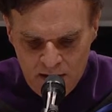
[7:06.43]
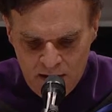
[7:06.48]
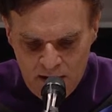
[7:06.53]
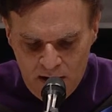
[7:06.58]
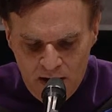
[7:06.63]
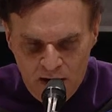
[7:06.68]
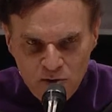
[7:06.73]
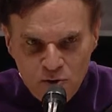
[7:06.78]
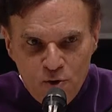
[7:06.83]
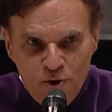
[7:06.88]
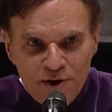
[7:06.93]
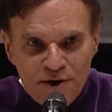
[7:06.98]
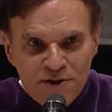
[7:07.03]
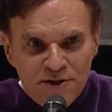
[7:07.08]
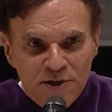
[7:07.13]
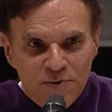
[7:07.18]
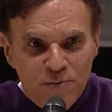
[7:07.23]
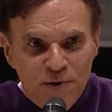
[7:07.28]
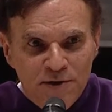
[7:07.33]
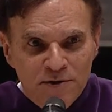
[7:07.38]
A lawyer
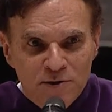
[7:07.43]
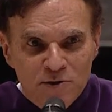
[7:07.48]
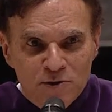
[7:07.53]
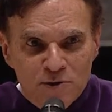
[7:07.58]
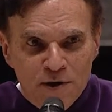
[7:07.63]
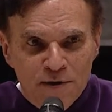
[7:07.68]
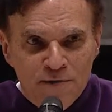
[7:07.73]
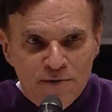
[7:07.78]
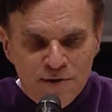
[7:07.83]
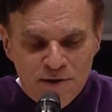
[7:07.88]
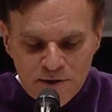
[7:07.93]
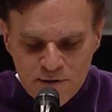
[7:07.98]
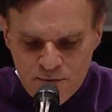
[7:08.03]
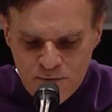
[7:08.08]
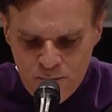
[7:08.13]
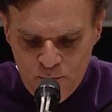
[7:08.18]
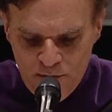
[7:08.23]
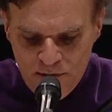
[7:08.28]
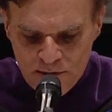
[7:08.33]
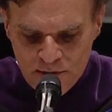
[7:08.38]
should render services
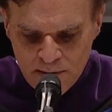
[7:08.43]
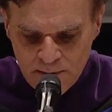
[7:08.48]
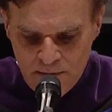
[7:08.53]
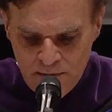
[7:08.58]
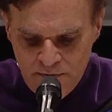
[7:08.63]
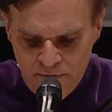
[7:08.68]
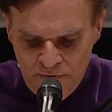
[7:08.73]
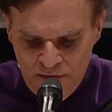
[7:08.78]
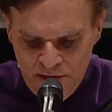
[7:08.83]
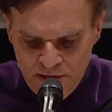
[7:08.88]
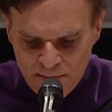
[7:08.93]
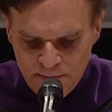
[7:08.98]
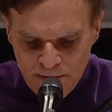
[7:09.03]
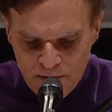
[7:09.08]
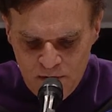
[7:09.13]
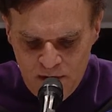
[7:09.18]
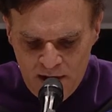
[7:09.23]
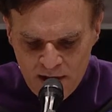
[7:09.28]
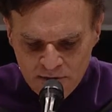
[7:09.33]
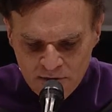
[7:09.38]
for reasonable fees,
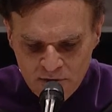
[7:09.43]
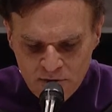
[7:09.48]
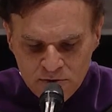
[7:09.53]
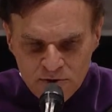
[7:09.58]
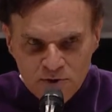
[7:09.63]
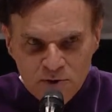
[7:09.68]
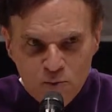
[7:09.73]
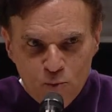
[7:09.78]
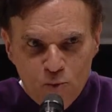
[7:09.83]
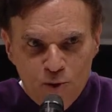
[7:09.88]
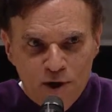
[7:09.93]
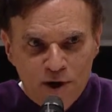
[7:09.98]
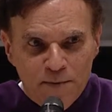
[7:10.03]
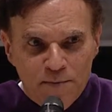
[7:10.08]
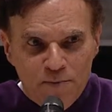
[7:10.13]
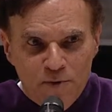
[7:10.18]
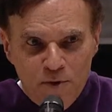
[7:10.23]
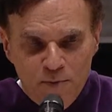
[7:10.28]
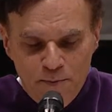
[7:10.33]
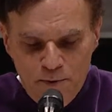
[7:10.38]
but also should
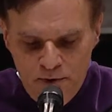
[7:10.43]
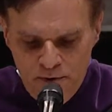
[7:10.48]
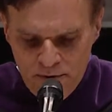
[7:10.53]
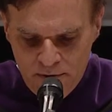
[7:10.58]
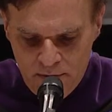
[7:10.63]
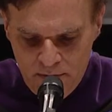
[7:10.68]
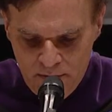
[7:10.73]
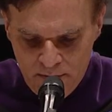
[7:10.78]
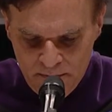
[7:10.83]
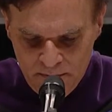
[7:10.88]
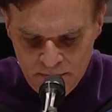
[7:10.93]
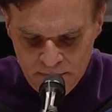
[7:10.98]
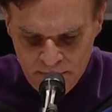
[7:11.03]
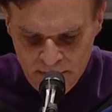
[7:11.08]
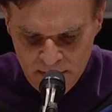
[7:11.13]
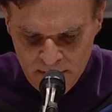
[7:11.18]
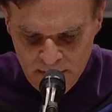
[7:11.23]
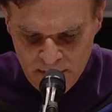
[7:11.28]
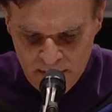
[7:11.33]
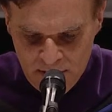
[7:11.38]
work pro bono.
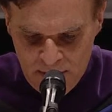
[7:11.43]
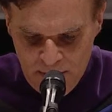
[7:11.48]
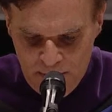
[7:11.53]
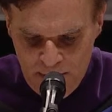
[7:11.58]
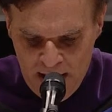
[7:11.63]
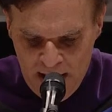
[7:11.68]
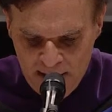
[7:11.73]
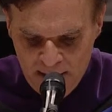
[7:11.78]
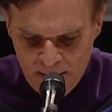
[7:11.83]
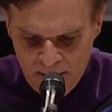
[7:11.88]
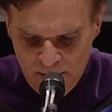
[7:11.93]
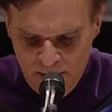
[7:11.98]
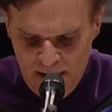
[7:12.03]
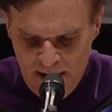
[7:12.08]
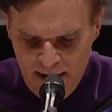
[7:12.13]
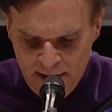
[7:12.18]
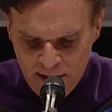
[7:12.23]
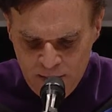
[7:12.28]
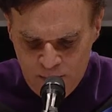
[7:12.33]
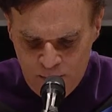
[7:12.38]
The bottom
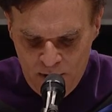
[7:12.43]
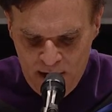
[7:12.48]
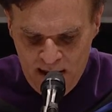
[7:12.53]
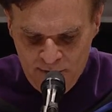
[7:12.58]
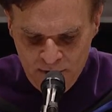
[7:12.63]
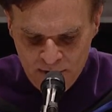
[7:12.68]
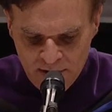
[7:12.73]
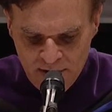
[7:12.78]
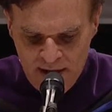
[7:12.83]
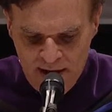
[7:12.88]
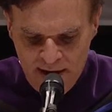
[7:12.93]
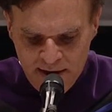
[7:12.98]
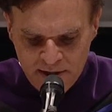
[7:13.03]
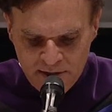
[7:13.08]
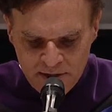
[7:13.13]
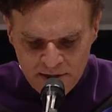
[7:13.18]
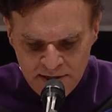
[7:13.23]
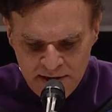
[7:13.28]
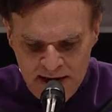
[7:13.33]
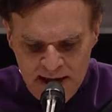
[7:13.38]
line, the profit line,
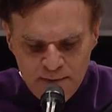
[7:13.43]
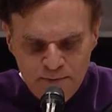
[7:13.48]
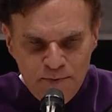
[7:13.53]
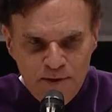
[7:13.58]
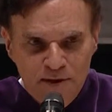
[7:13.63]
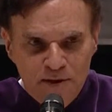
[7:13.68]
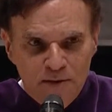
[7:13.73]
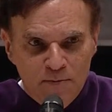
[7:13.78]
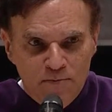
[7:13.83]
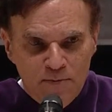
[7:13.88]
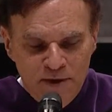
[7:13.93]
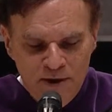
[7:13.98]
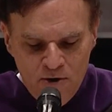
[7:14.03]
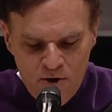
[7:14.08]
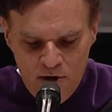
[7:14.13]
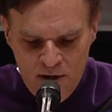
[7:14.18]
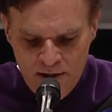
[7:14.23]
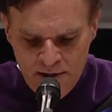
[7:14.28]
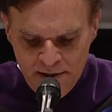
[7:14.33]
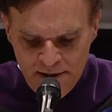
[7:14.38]
should not be the
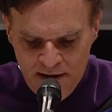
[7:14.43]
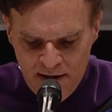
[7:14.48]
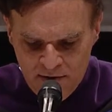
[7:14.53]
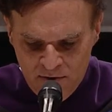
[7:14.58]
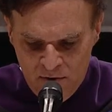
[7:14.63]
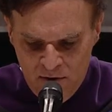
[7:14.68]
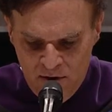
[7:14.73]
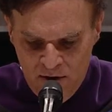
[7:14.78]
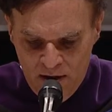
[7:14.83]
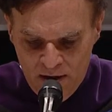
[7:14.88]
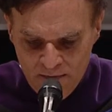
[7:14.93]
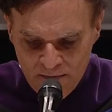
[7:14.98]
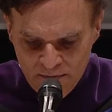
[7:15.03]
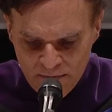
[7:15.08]
be-all and end-all.